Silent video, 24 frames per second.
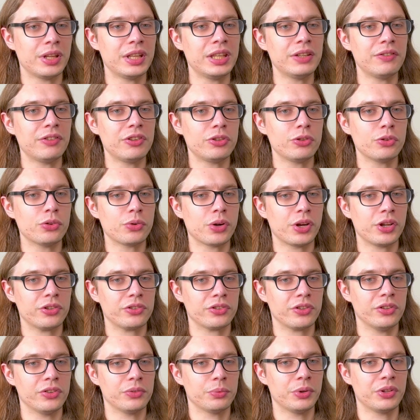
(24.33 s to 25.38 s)
individual
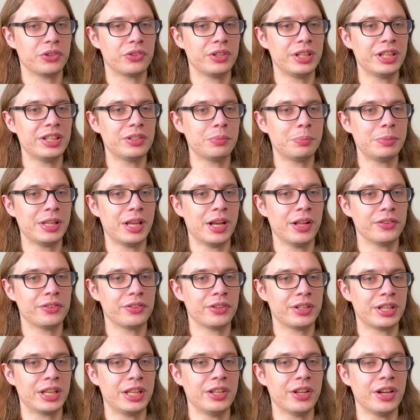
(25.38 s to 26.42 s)
questions which need to be
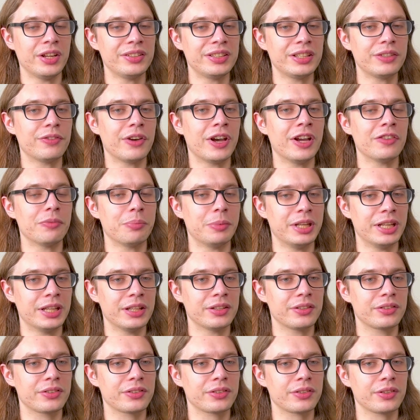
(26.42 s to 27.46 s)
answered in 95
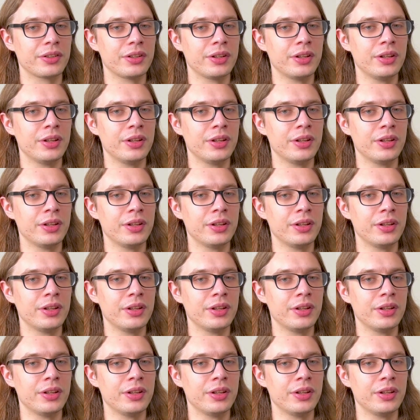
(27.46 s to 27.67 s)
minutes.